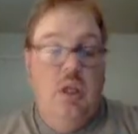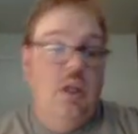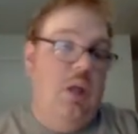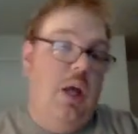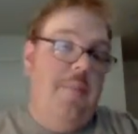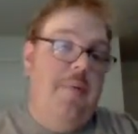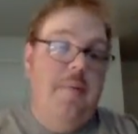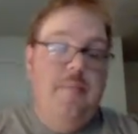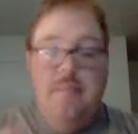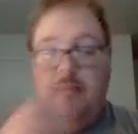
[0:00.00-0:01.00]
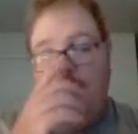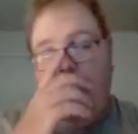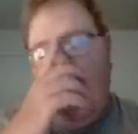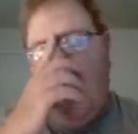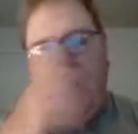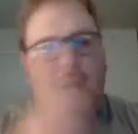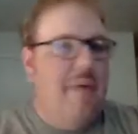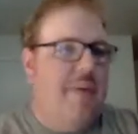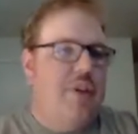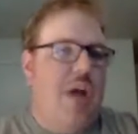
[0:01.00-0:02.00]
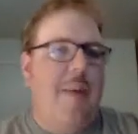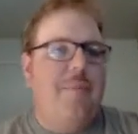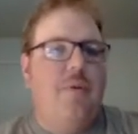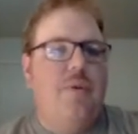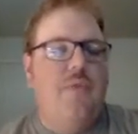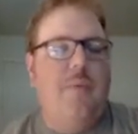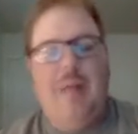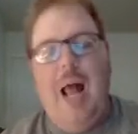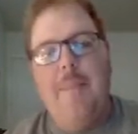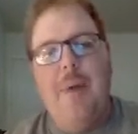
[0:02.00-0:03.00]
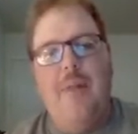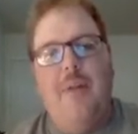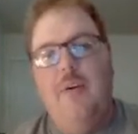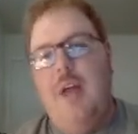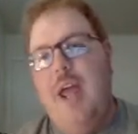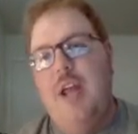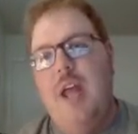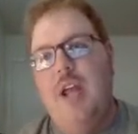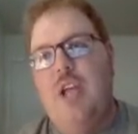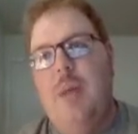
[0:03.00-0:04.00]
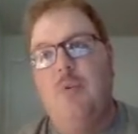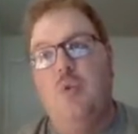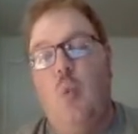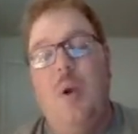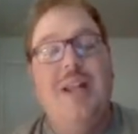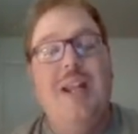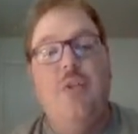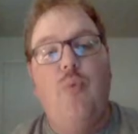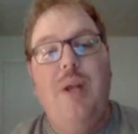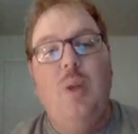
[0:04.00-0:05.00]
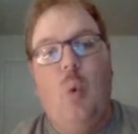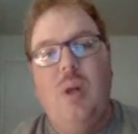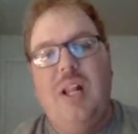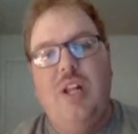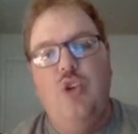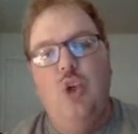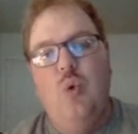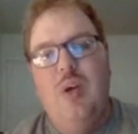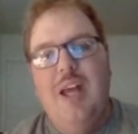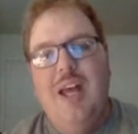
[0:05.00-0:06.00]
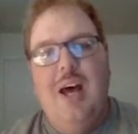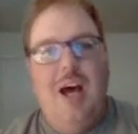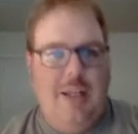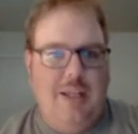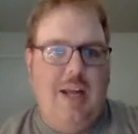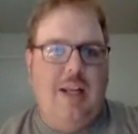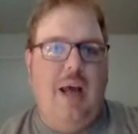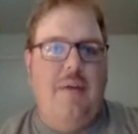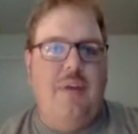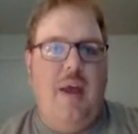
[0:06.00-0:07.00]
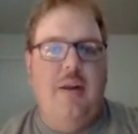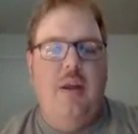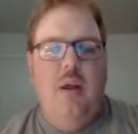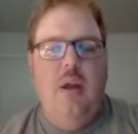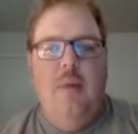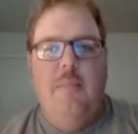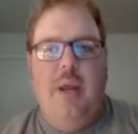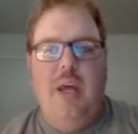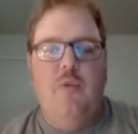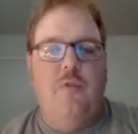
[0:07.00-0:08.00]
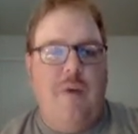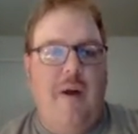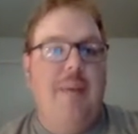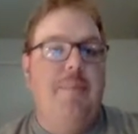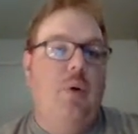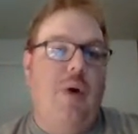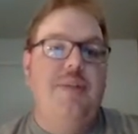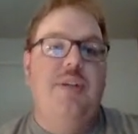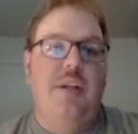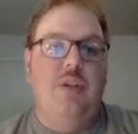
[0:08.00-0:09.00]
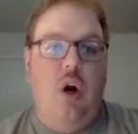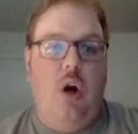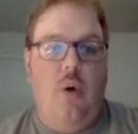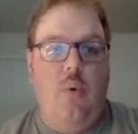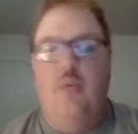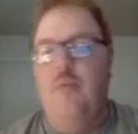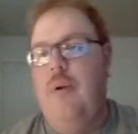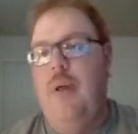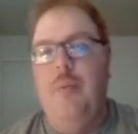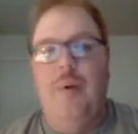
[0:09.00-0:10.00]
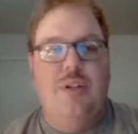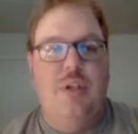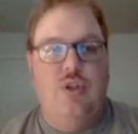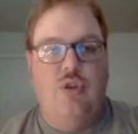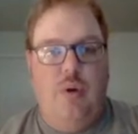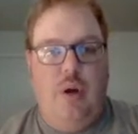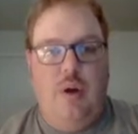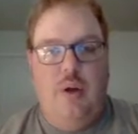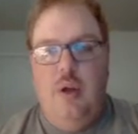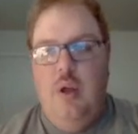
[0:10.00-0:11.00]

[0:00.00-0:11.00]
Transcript: Yep. By the way, I give the chapters for Black Butler, eight, chapters 183 to 182, a 9 out of 10. Because we're finally progressing this arc, we're finally progressing this story arc.